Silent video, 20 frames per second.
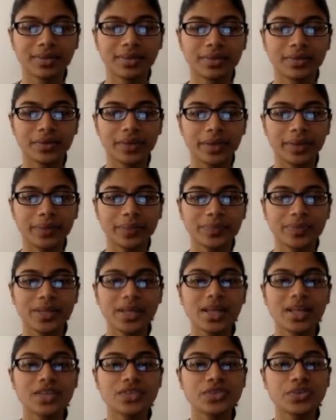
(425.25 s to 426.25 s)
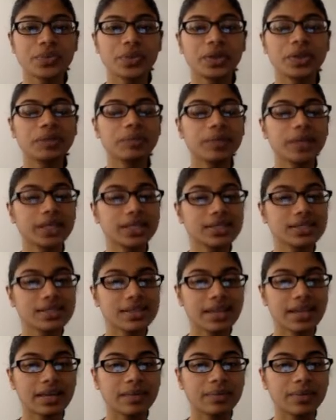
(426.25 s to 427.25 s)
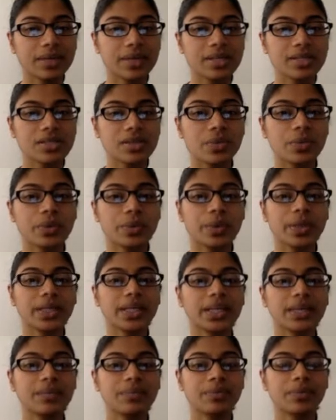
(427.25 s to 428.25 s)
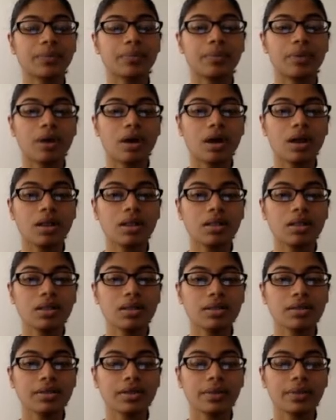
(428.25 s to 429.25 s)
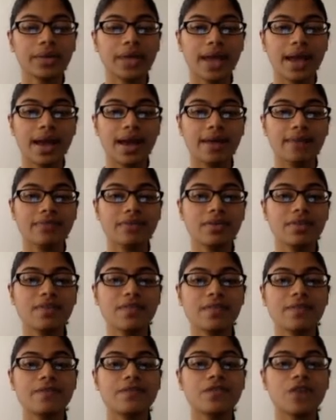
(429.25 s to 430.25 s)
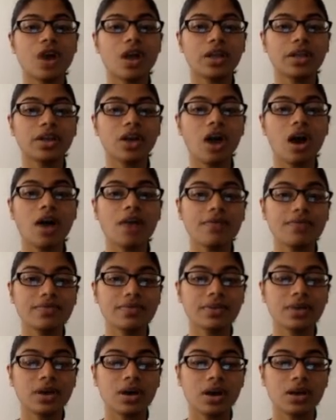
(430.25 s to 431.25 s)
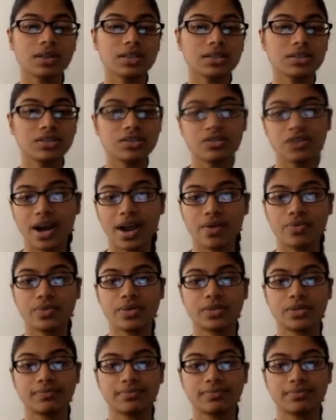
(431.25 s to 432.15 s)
Okay. So the way you play this game is we want to keep the ball that we have from falling off onto the ground.